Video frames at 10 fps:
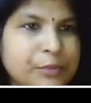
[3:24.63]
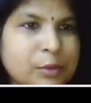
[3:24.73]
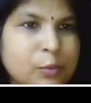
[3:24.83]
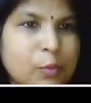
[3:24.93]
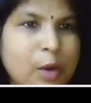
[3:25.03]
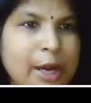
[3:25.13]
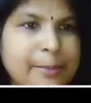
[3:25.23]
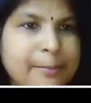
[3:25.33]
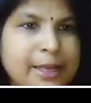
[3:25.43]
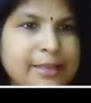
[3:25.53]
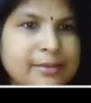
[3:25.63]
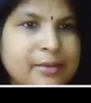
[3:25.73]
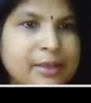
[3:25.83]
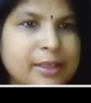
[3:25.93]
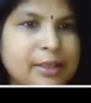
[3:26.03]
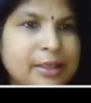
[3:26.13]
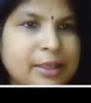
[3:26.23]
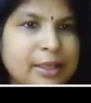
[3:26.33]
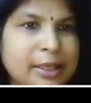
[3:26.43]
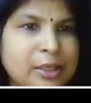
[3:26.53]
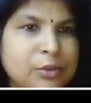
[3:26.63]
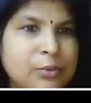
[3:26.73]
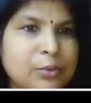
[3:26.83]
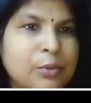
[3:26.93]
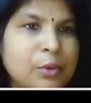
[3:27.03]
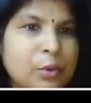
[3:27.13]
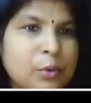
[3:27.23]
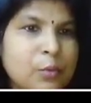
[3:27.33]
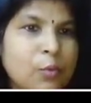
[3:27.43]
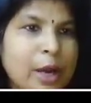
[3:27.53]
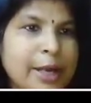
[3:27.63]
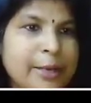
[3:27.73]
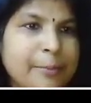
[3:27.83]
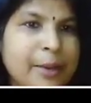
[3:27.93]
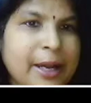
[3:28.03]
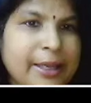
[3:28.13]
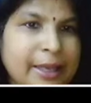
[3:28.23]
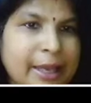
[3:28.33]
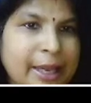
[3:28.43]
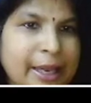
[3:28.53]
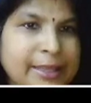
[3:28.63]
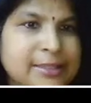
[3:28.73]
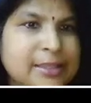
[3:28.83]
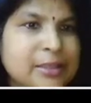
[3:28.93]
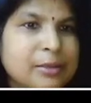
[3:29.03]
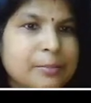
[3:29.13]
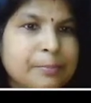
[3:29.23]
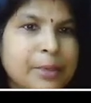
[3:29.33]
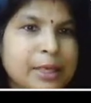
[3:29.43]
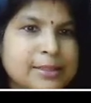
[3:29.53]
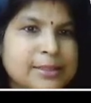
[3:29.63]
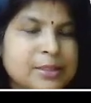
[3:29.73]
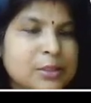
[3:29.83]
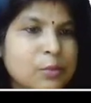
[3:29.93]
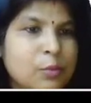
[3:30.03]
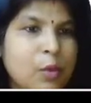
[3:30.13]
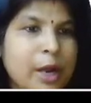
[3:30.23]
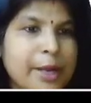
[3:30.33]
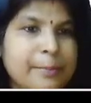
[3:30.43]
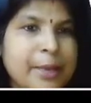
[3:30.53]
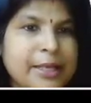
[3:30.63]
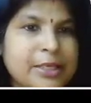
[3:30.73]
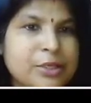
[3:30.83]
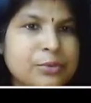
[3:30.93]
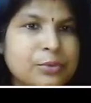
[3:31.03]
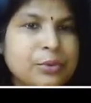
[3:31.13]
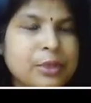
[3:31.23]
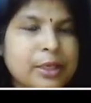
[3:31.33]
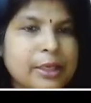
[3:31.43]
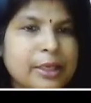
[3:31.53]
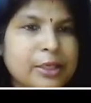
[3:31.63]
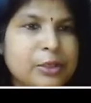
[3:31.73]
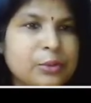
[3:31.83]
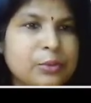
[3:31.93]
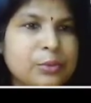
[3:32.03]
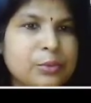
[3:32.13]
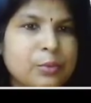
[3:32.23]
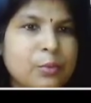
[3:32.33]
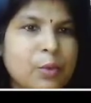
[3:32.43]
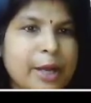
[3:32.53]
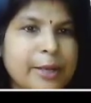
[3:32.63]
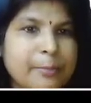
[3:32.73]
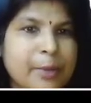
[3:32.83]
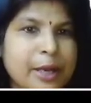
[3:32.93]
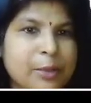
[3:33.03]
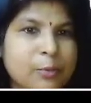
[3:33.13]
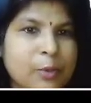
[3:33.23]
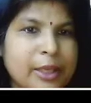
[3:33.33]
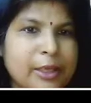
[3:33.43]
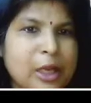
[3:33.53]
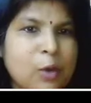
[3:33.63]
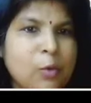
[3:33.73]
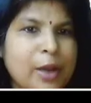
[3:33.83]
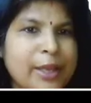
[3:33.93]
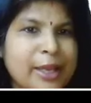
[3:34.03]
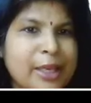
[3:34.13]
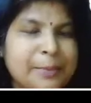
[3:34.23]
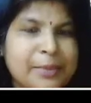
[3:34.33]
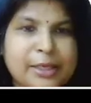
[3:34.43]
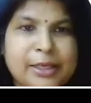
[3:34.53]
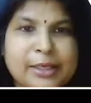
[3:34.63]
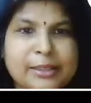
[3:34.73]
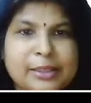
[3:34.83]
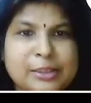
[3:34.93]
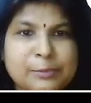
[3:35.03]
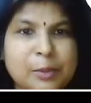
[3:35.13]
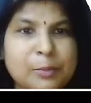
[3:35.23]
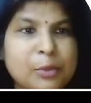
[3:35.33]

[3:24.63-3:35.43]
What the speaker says: 1 by 3 into 1 by x plus 1 by 2 into 1 by y. Now, why I have written in this form?